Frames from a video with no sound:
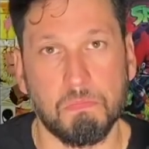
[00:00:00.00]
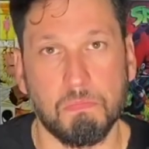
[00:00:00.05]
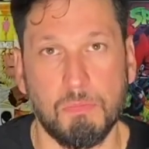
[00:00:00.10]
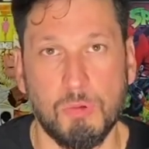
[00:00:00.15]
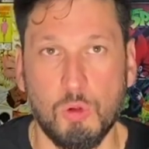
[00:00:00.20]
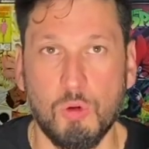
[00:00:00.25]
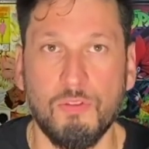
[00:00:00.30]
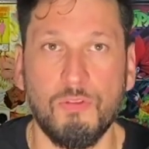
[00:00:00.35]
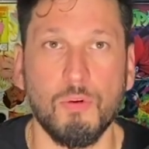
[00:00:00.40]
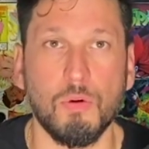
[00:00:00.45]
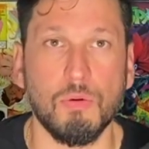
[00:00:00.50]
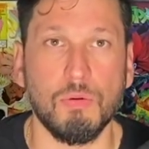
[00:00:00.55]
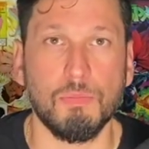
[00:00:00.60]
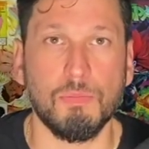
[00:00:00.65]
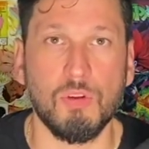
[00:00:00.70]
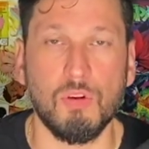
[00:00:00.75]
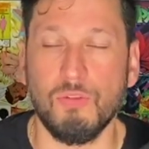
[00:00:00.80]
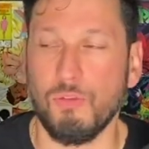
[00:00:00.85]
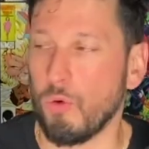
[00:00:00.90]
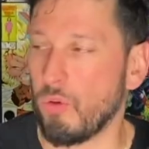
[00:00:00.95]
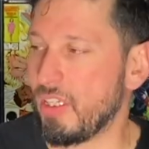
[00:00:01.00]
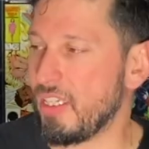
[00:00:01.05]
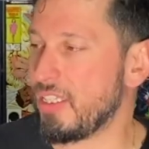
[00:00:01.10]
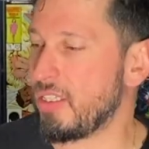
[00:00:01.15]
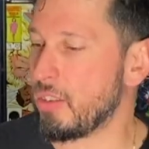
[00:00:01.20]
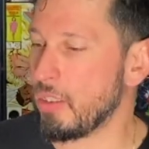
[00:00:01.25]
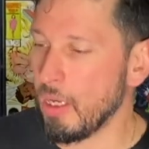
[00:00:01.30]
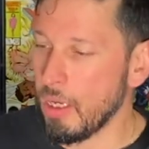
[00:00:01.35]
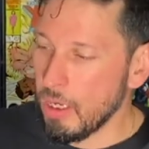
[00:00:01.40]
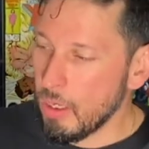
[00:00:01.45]
Beautiful, beautiful.
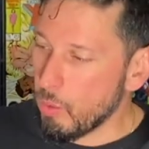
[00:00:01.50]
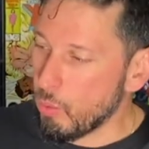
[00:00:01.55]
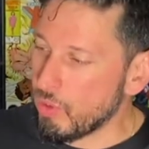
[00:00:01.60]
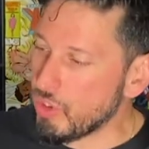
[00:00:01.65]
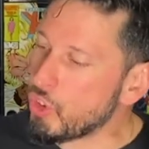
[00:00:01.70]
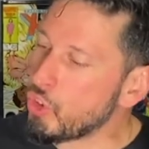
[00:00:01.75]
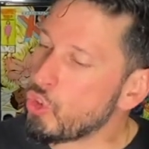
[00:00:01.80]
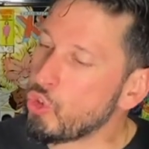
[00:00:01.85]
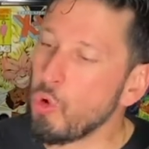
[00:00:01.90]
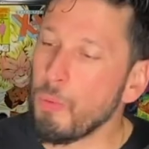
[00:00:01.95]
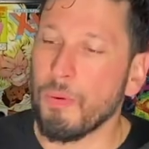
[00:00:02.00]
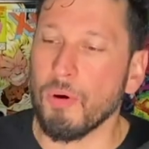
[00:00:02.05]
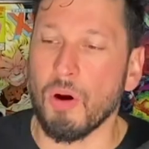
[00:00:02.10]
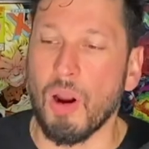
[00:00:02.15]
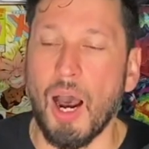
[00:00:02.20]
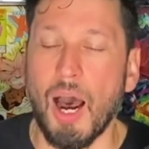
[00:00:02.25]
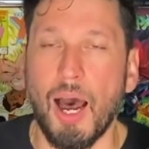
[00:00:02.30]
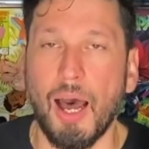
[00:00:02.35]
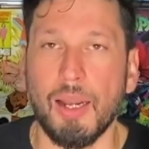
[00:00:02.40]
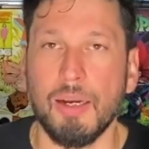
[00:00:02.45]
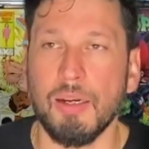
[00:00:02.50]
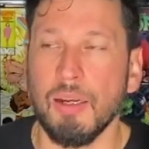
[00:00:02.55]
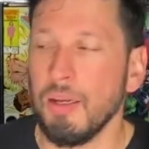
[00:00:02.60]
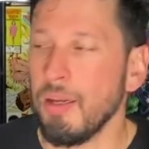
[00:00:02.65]
This was super hot.